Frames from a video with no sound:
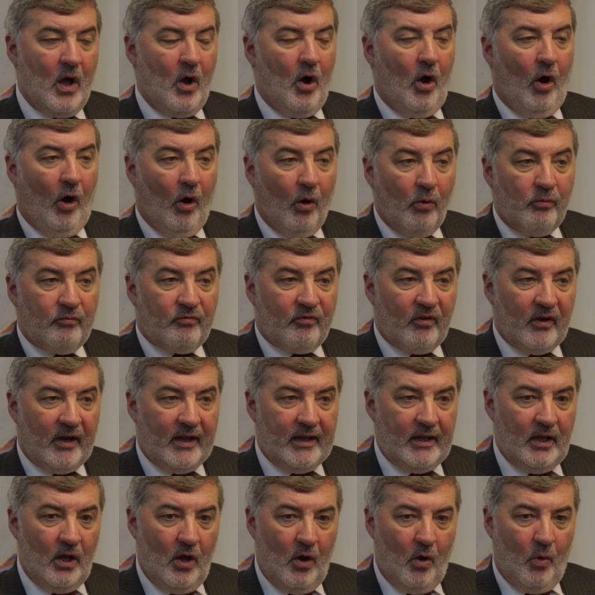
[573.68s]

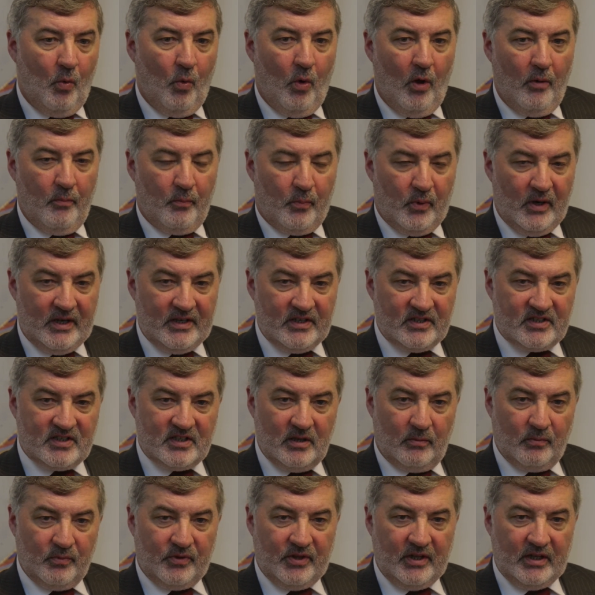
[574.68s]
Hopefully one brings
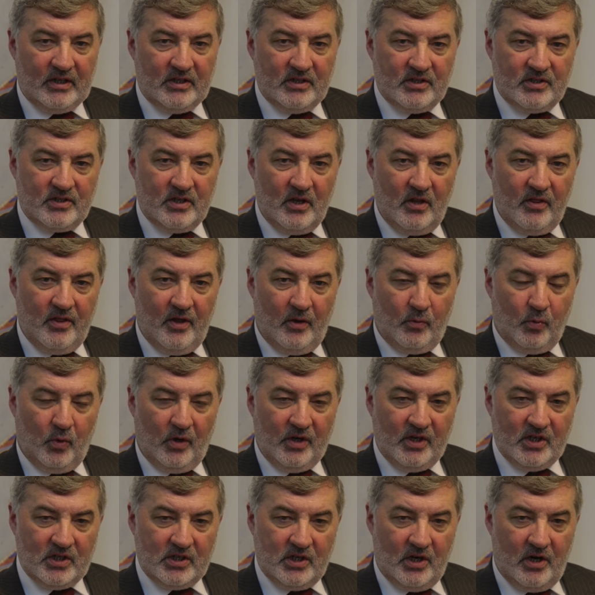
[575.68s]
some things that
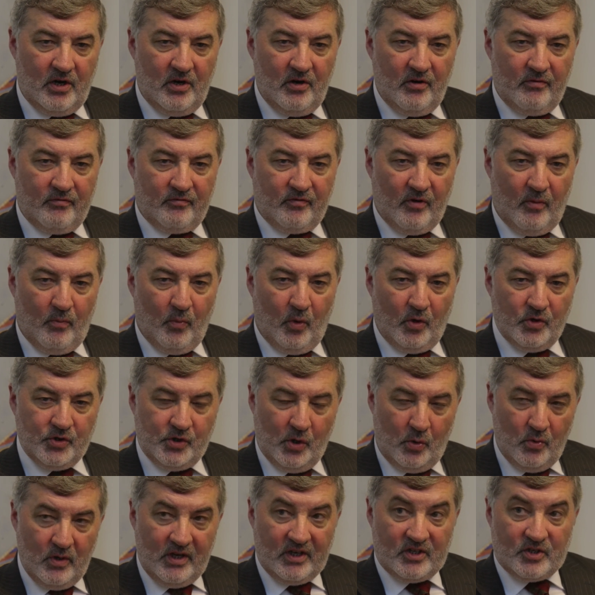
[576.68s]
one has learned from one's
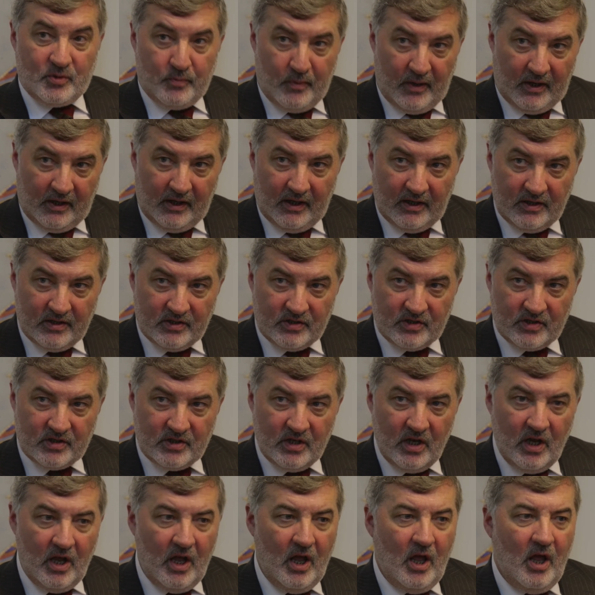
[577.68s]
own experience,
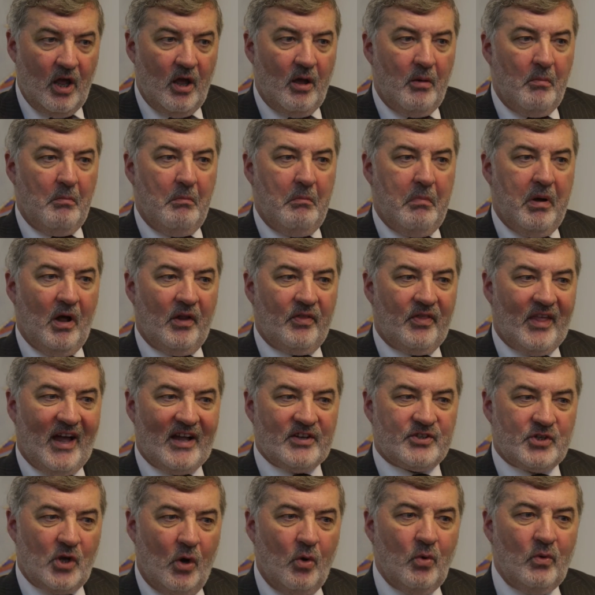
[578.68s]
but
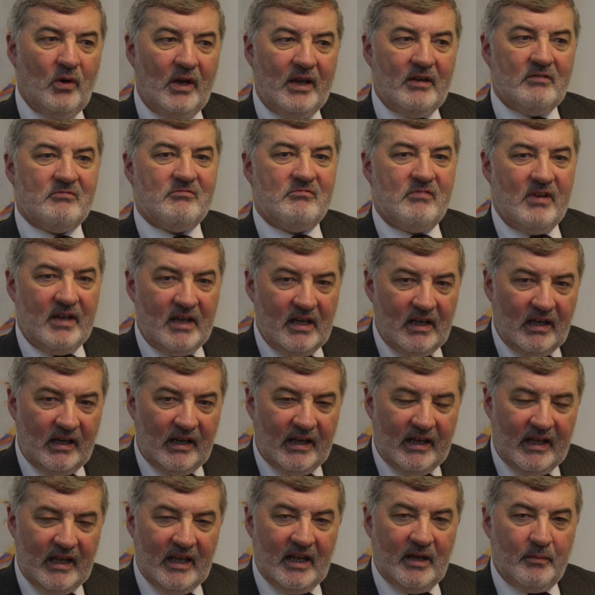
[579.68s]
that's only
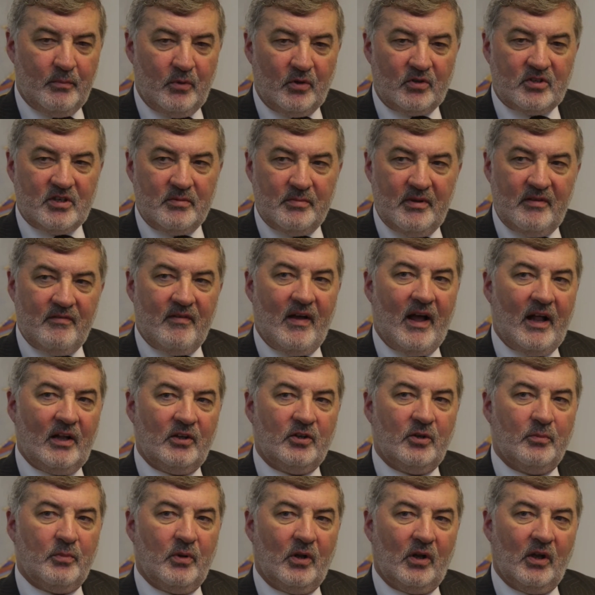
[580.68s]
really able to be
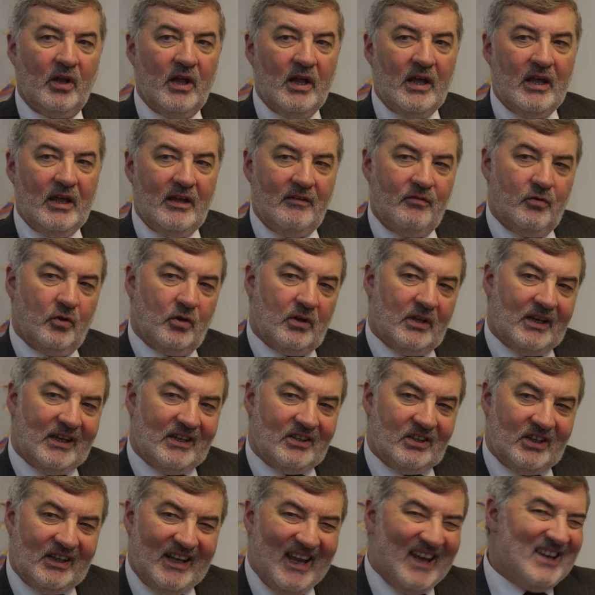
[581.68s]
valuable if you can
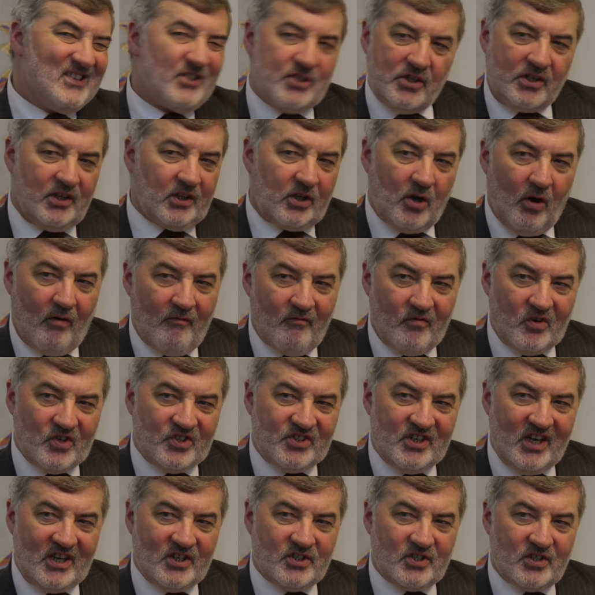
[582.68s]
engage in the
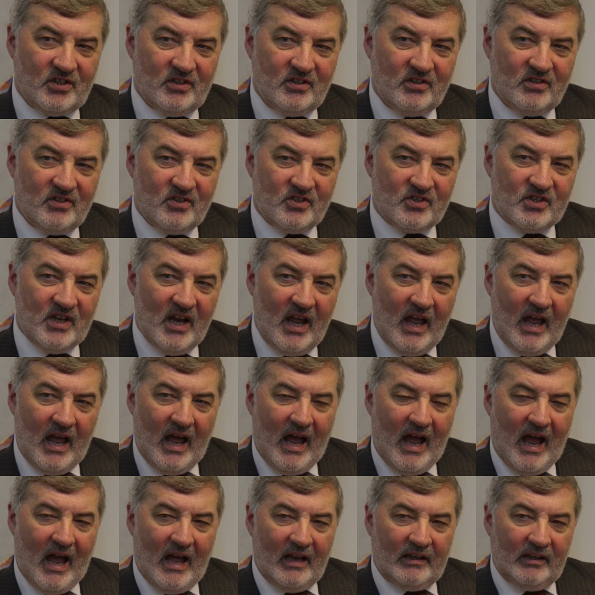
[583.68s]
conversations
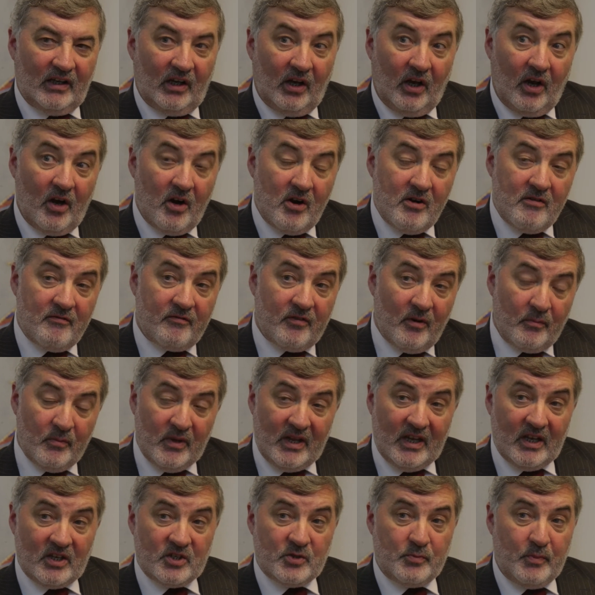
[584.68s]
and learn from
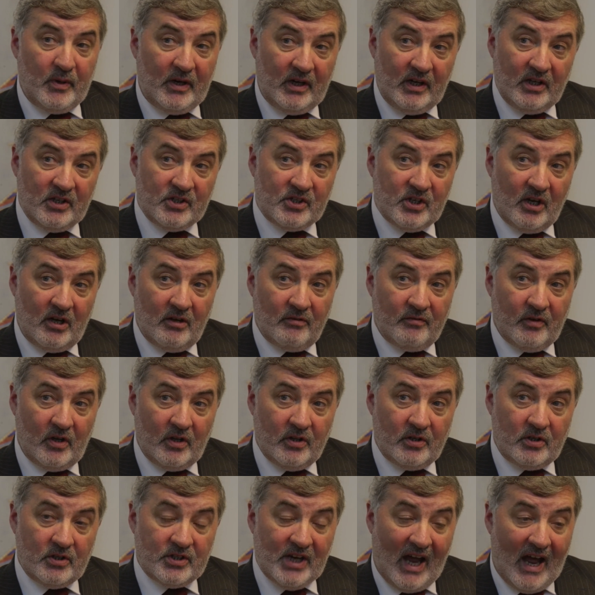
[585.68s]
the experience of
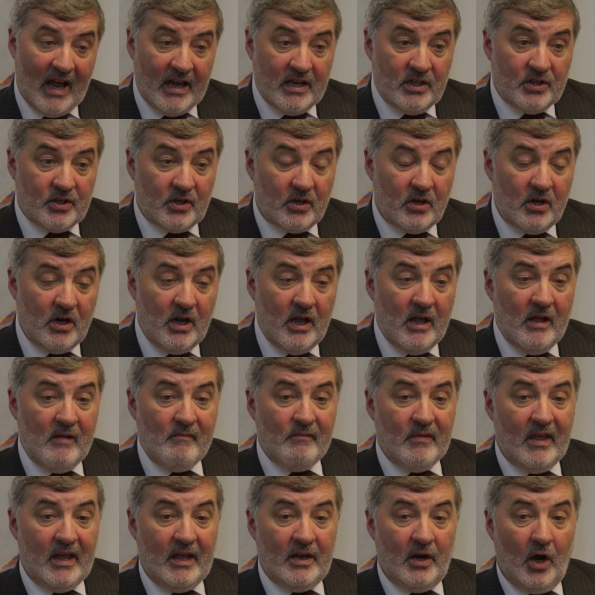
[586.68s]
others, either
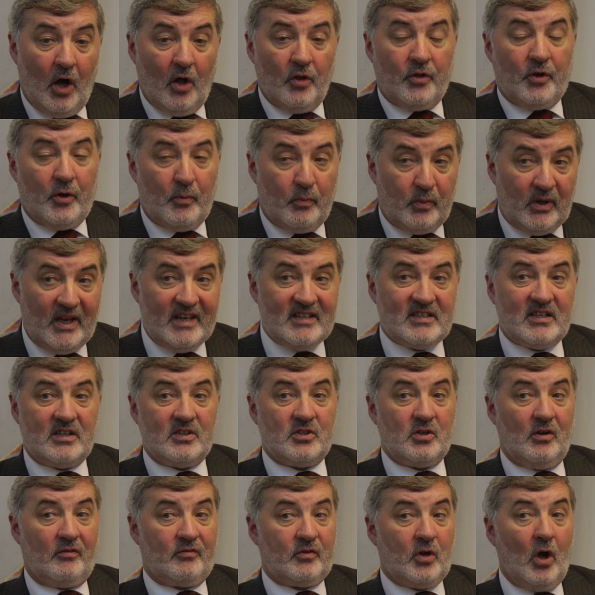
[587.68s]
in other
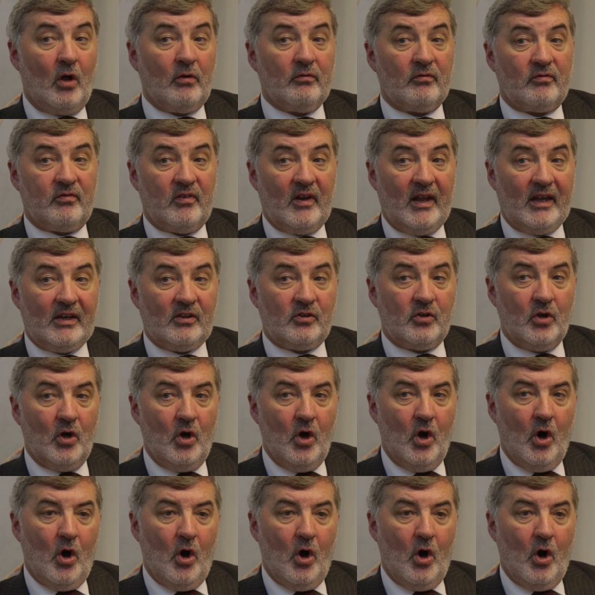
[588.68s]
places of conflict